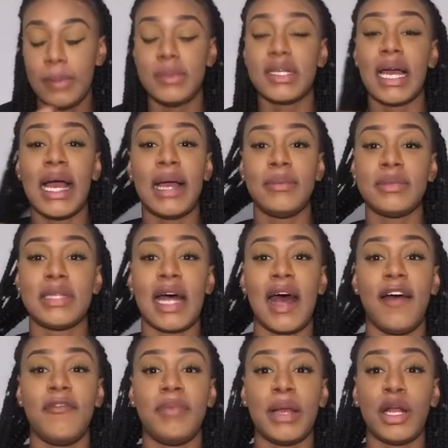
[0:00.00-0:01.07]
times that
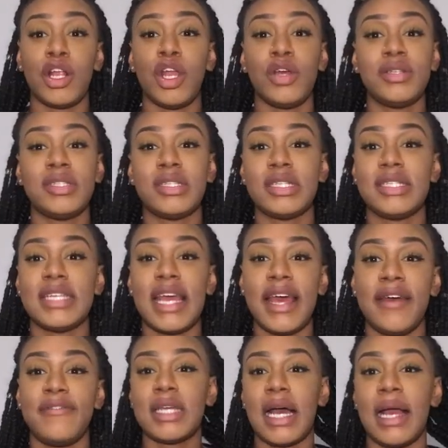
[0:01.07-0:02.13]
I've been close to
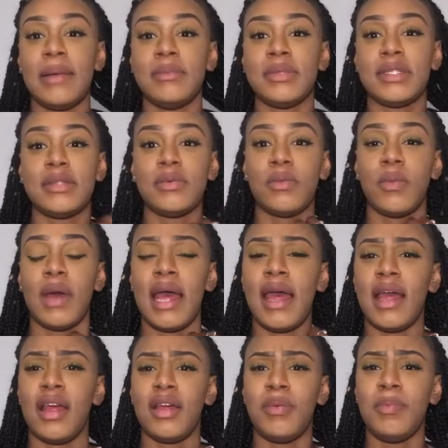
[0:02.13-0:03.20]
death, times
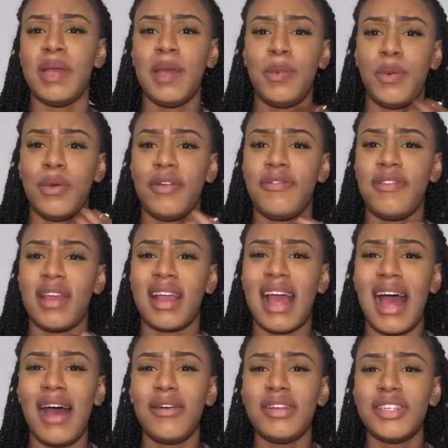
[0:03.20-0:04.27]
where people would think,
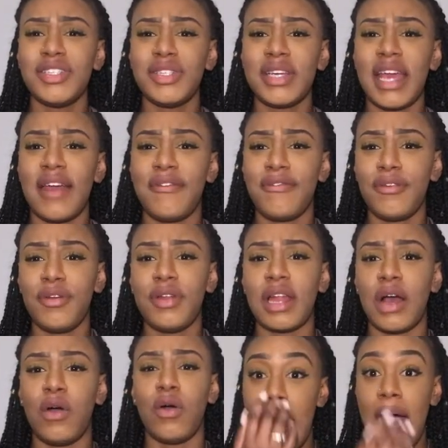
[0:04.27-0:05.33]
how did you get through
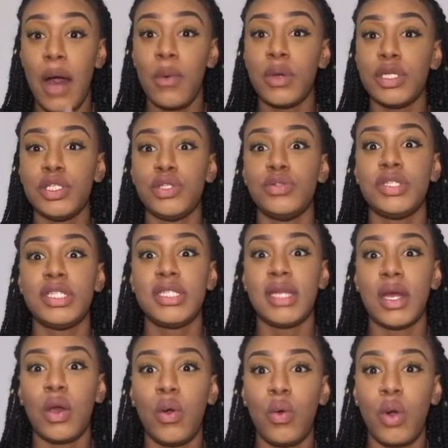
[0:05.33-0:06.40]
that? Or how are you
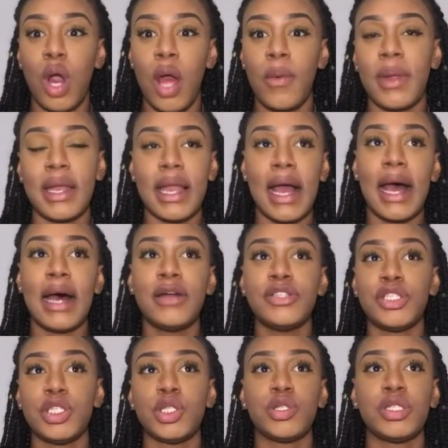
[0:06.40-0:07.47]
still going? Like, how
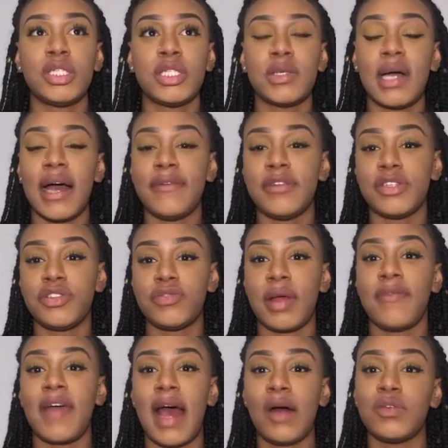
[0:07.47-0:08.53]
do you still have the
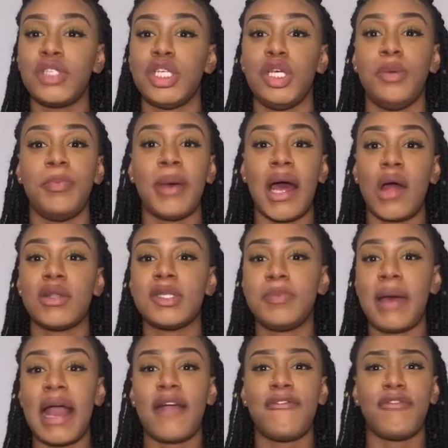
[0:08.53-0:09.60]
strength? How do you bounce
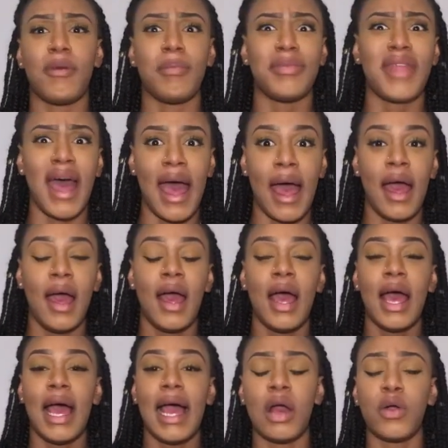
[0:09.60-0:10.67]
back from that?
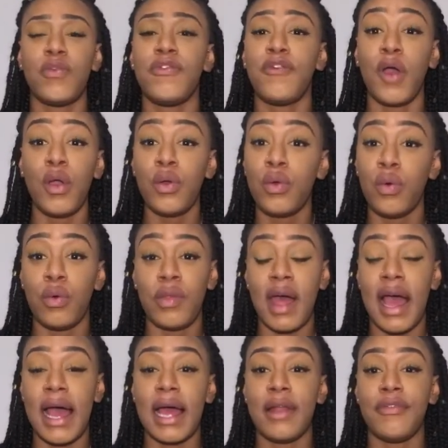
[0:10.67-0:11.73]
A phone call that
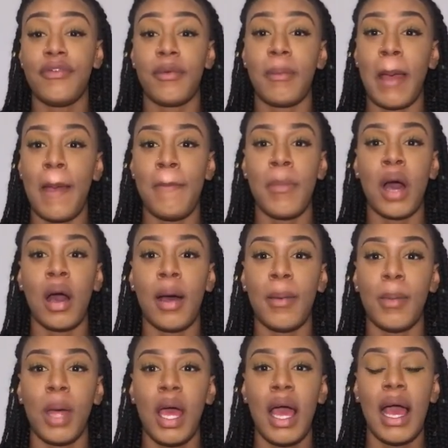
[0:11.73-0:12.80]
I had from my mum,